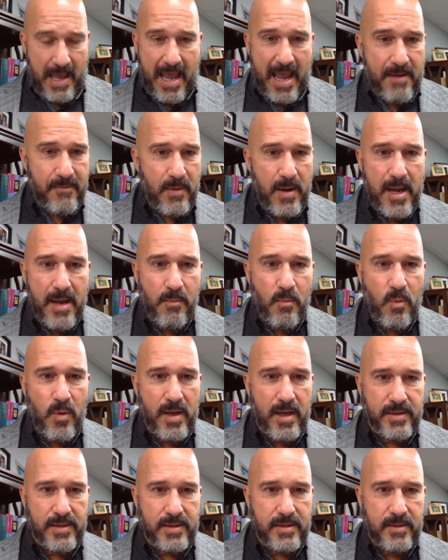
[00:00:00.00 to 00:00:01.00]
Abraham
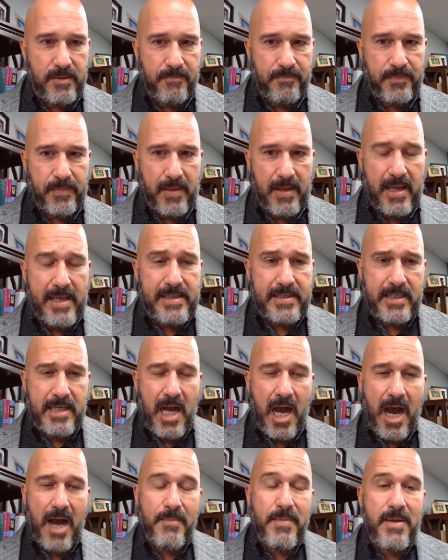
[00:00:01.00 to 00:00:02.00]
wins. He's
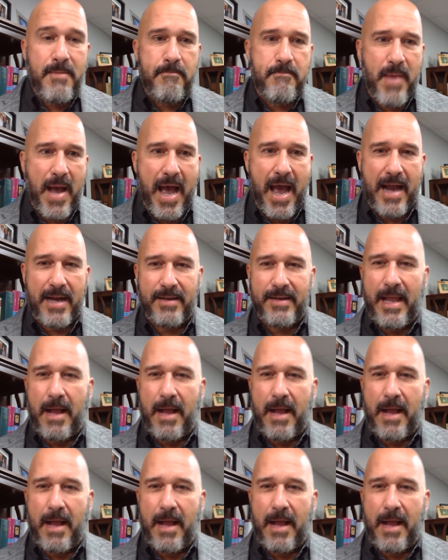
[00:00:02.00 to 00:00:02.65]
coming back.